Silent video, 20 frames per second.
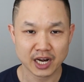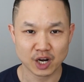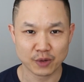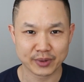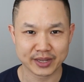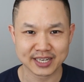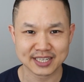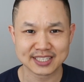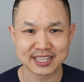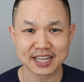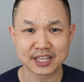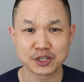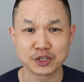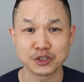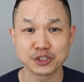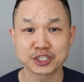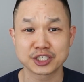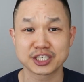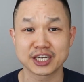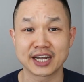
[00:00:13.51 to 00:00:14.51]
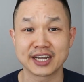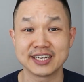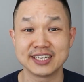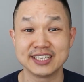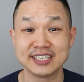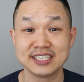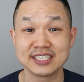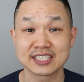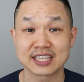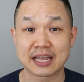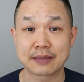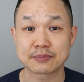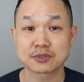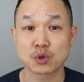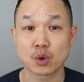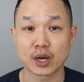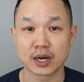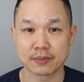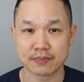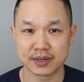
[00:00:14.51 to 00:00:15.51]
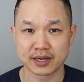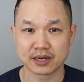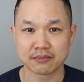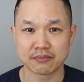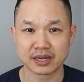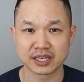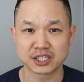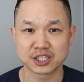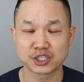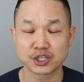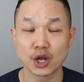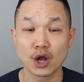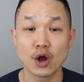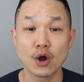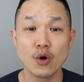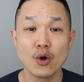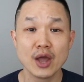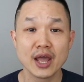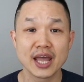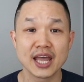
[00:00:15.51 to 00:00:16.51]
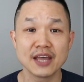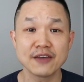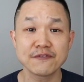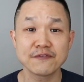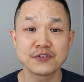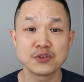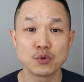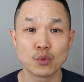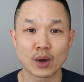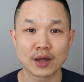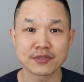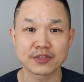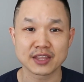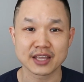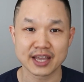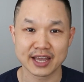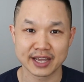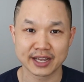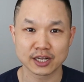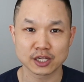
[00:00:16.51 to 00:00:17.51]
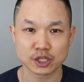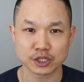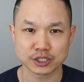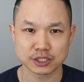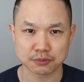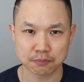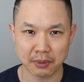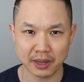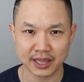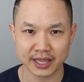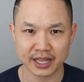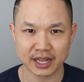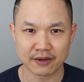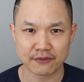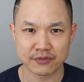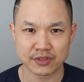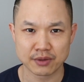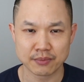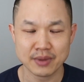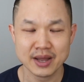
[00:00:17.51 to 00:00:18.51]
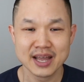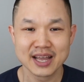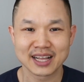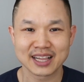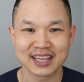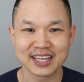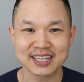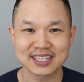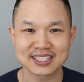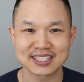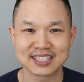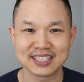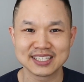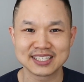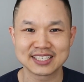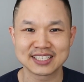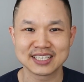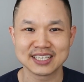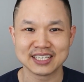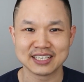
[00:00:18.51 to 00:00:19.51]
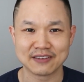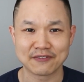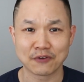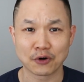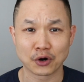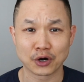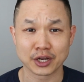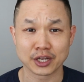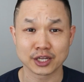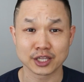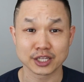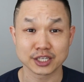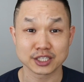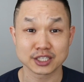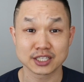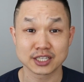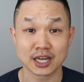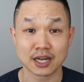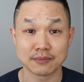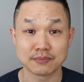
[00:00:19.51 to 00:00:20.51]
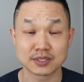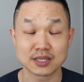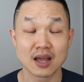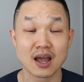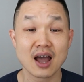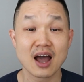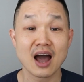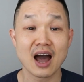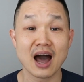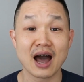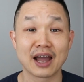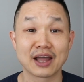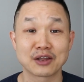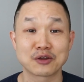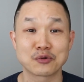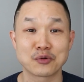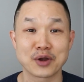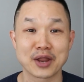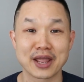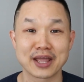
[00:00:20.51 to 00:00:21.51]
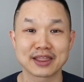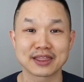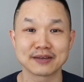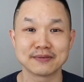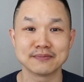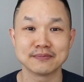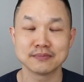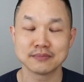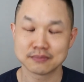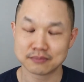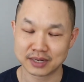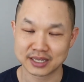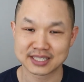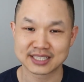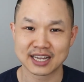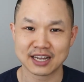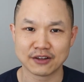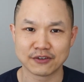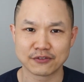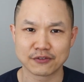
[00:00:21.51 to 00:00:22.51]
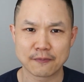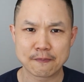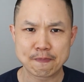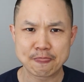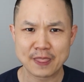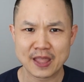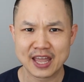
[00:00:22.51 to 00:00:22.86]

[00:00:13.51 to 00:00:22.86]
Now because I use Chinese names quite a bit on my show, if you want the English spelling of them, click CC for English subs. I create them myself.